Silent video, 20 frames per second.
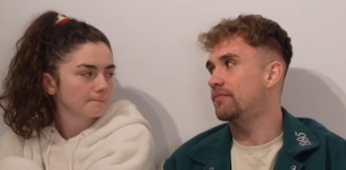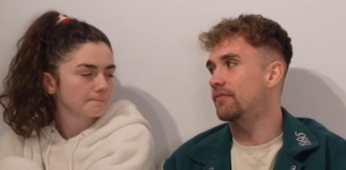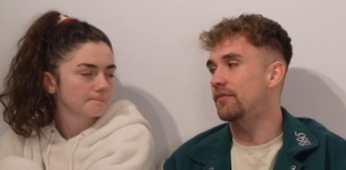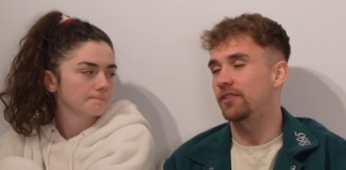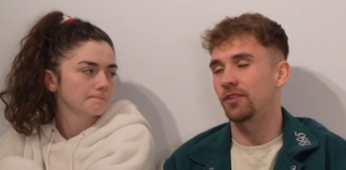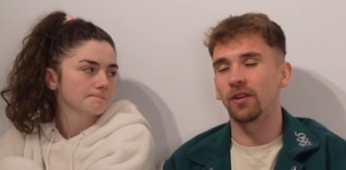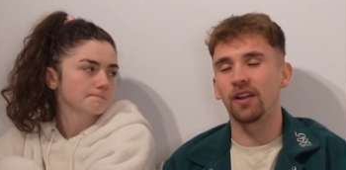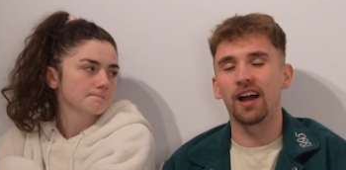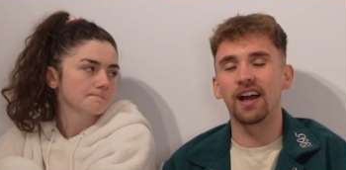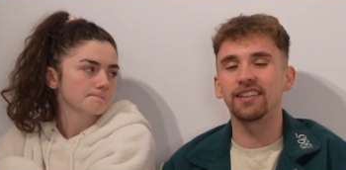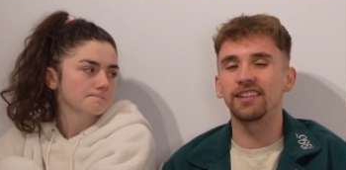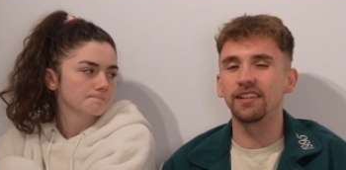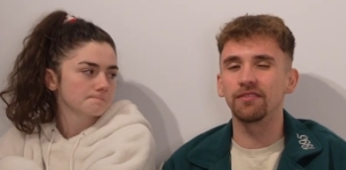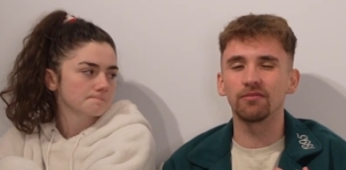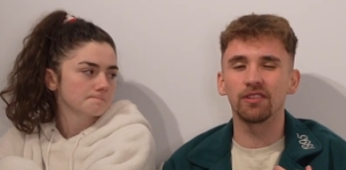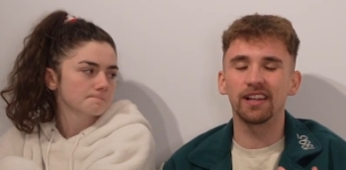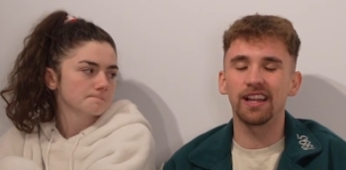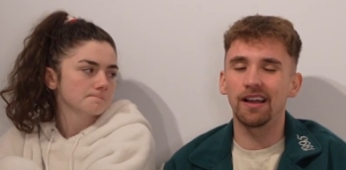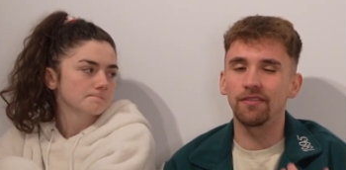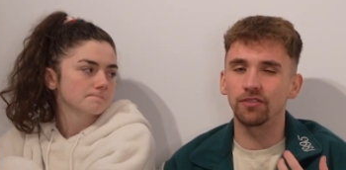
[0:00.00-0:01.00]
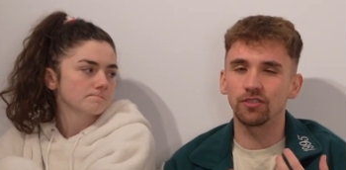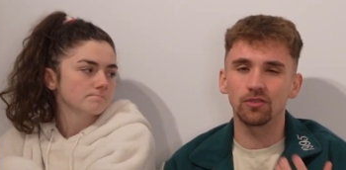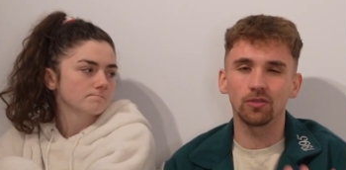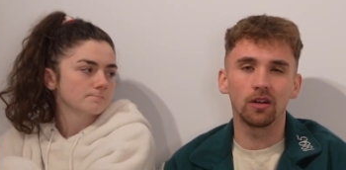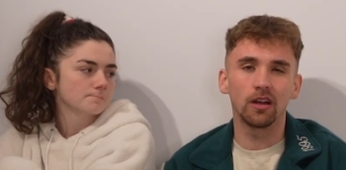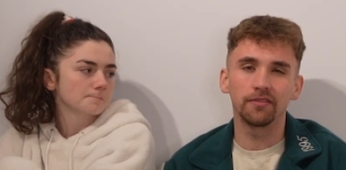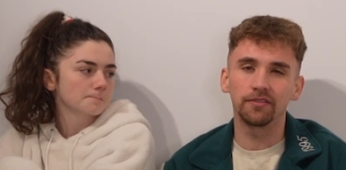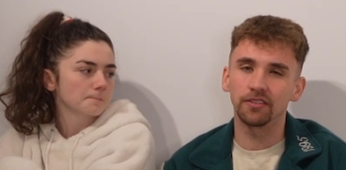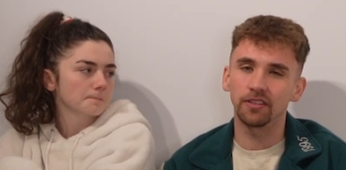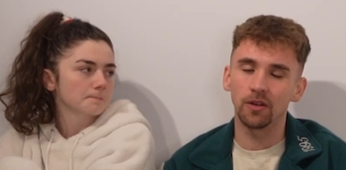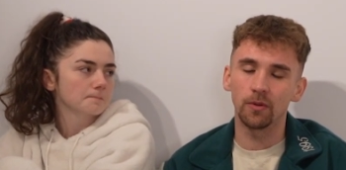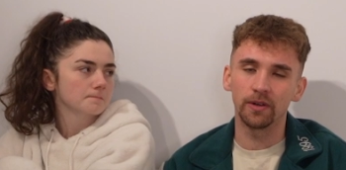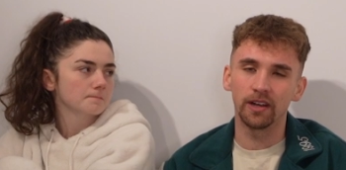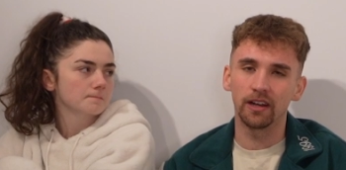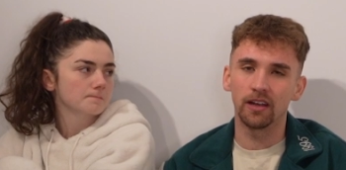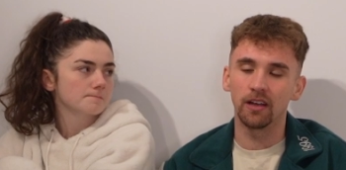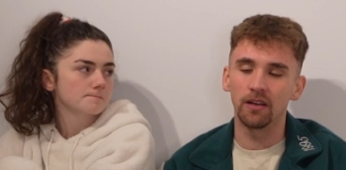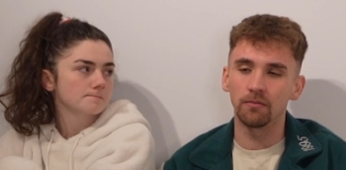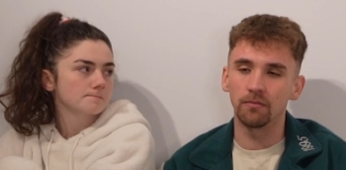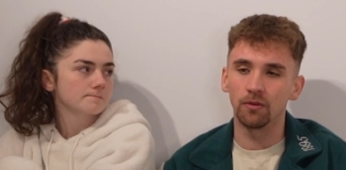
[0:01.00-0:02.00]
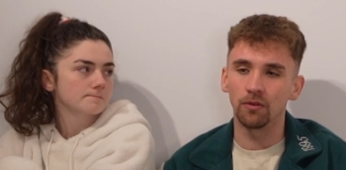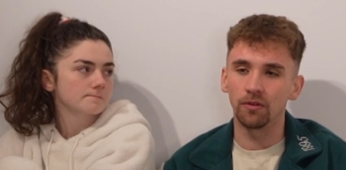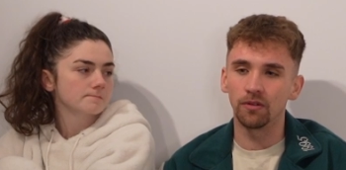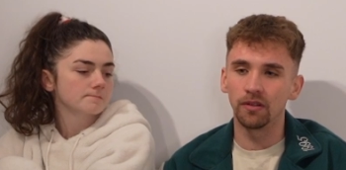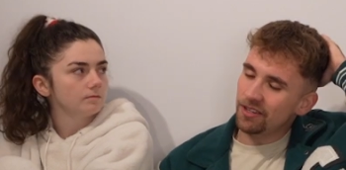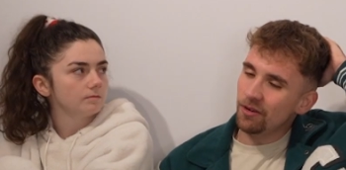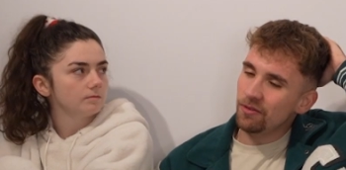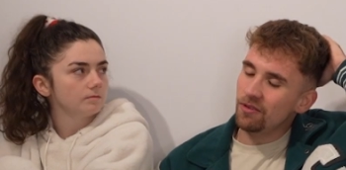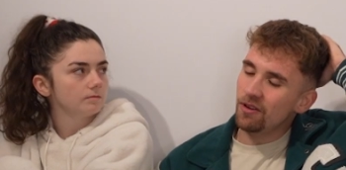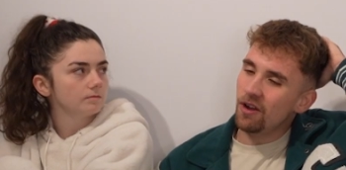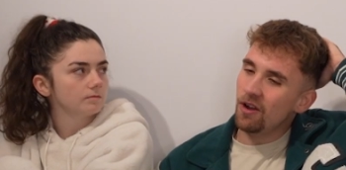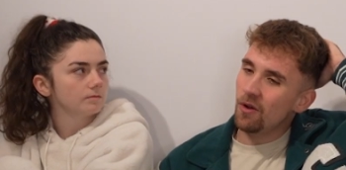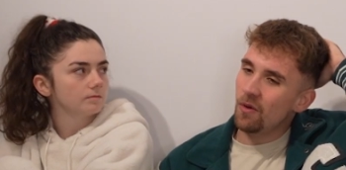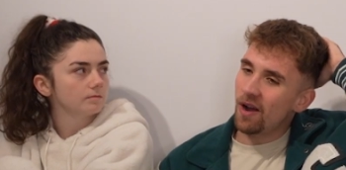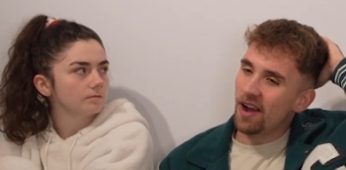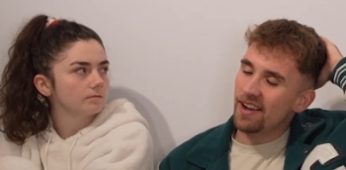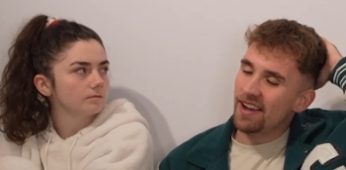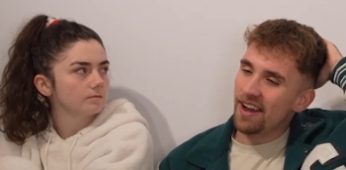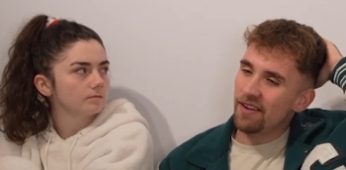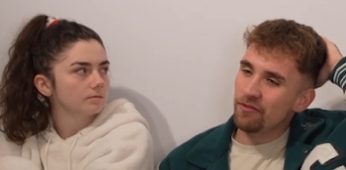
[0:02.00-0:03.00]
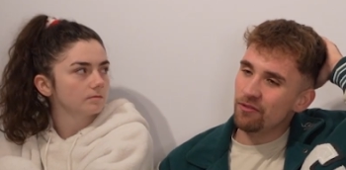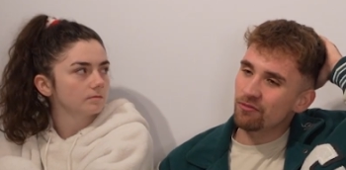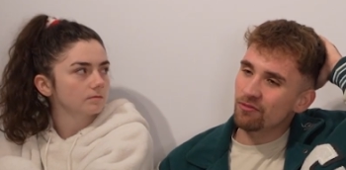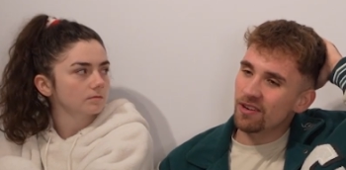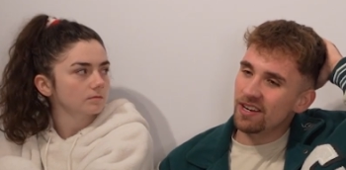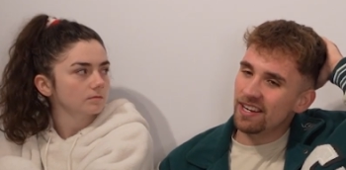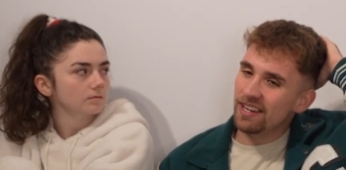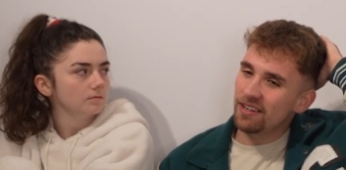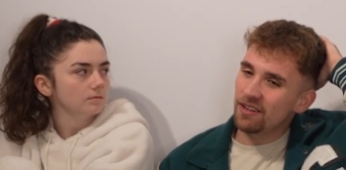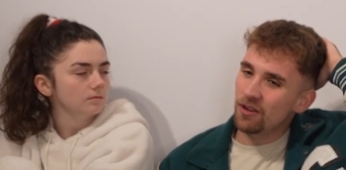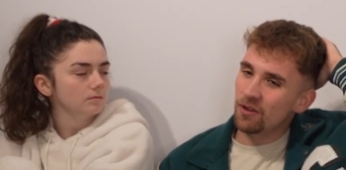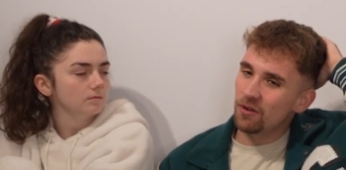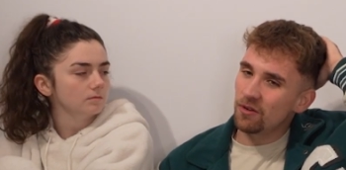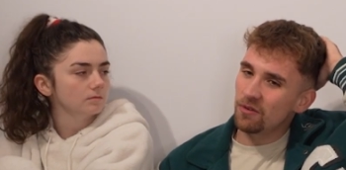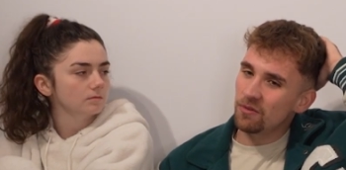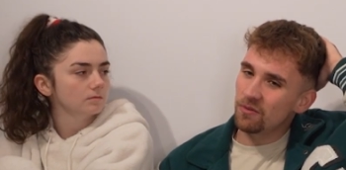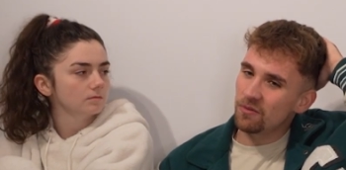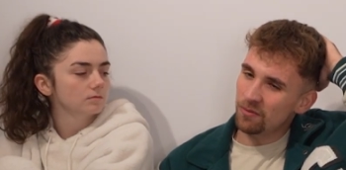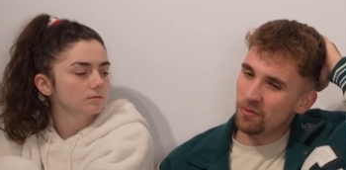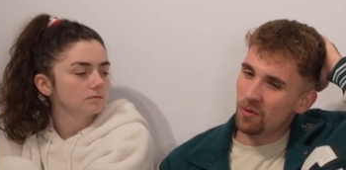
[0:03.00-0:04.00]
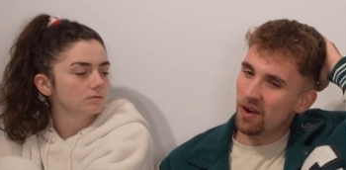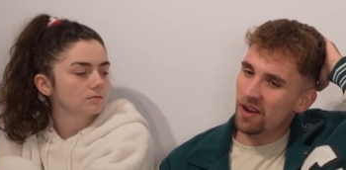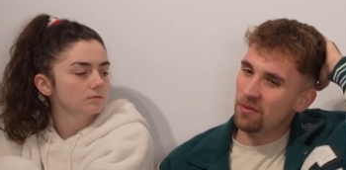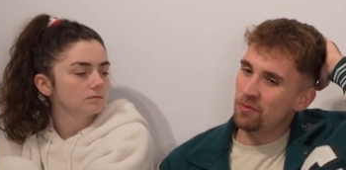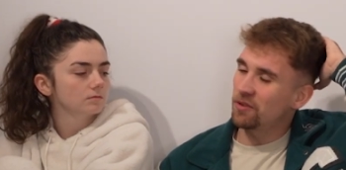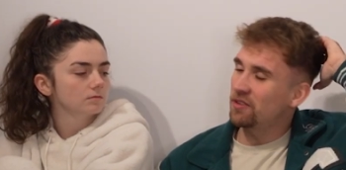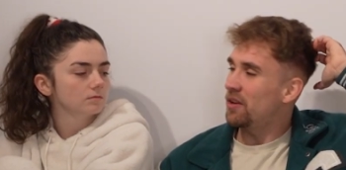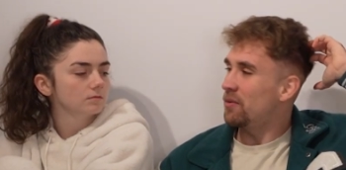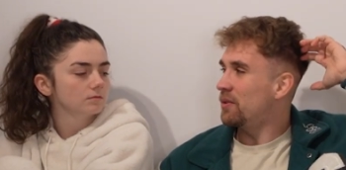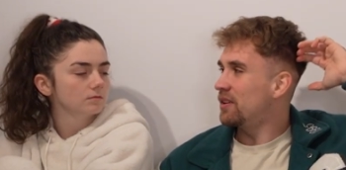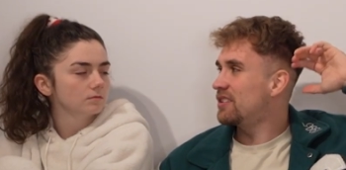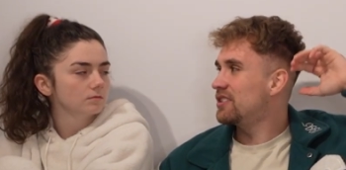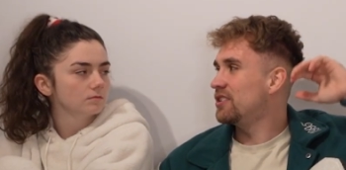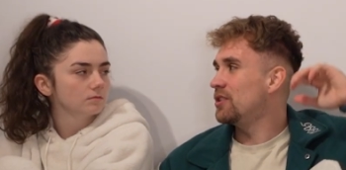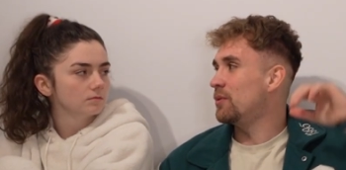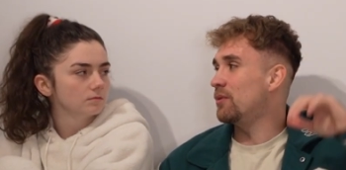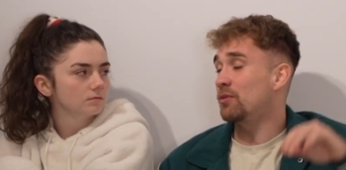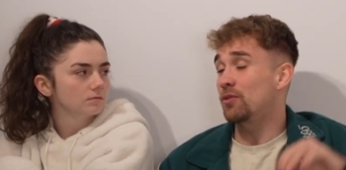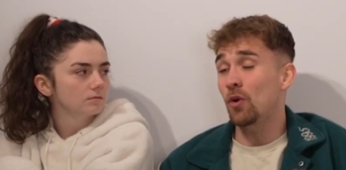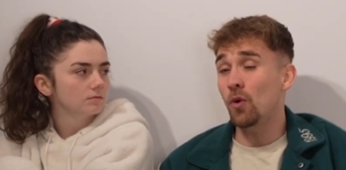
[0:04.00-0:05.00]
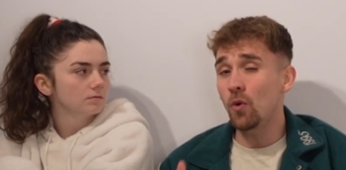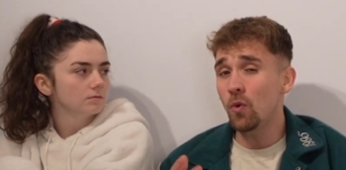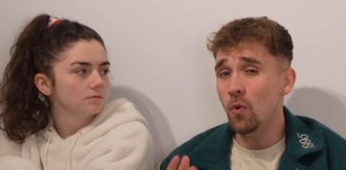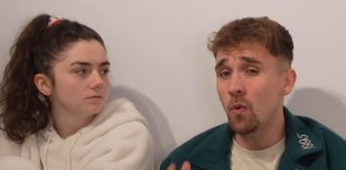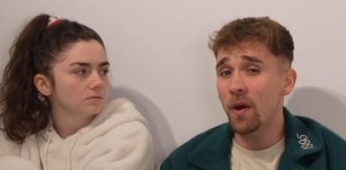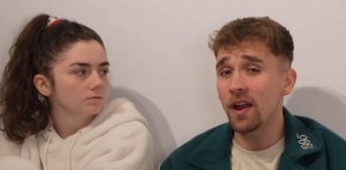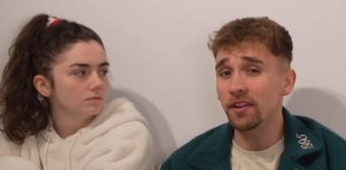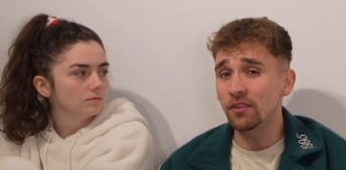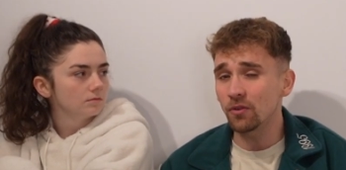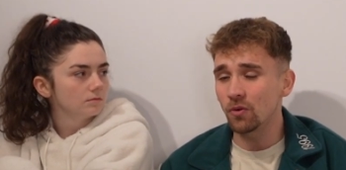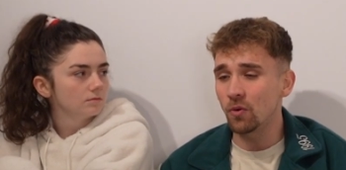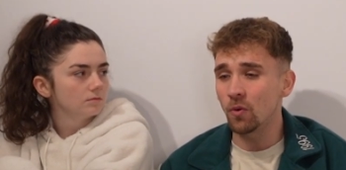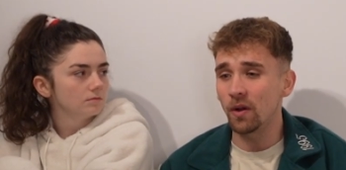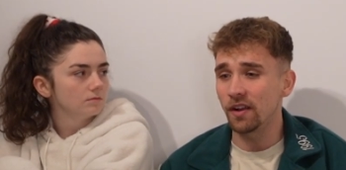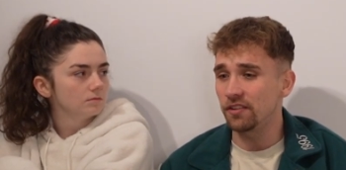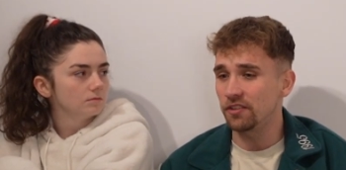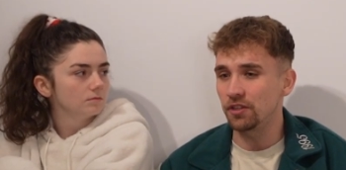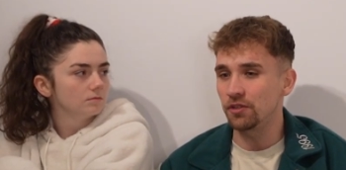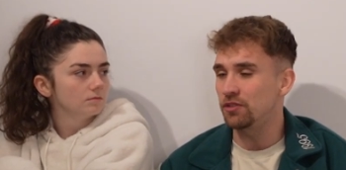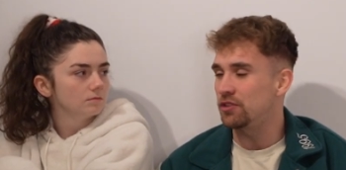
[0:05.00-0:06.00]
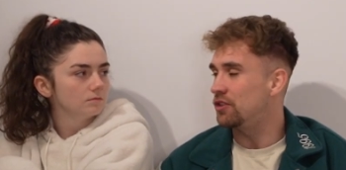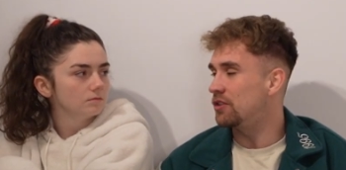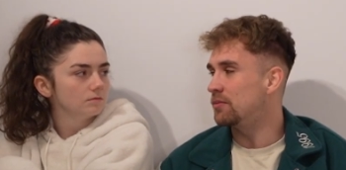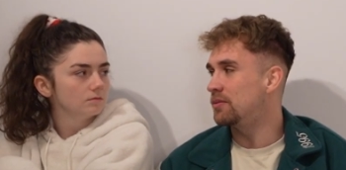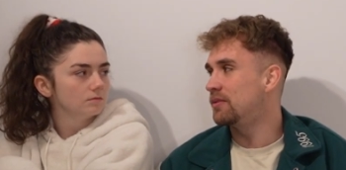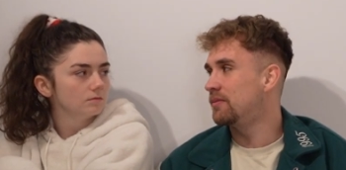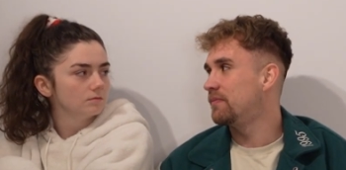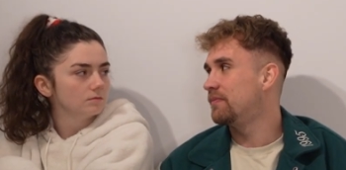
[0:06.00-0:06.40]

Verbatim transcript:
Speaker 1: So like, I didn't really have a drive to go in and learn more. I don't know, I never really knew what it was I wanted to do. It was always, always YouTube